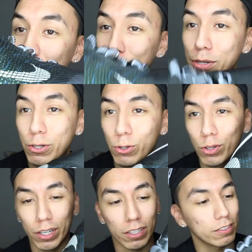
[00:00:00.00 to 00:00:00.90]
That's pretty
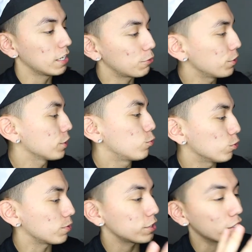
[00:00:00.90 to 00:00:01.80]
cool though. That's pretty
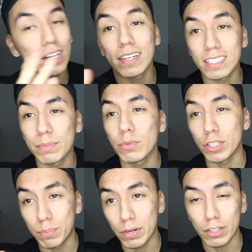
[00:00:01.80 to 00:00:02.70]
cool, especially the concept of when
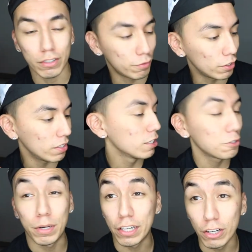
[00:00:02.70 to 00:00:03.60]
you put it on your foot. It's pretty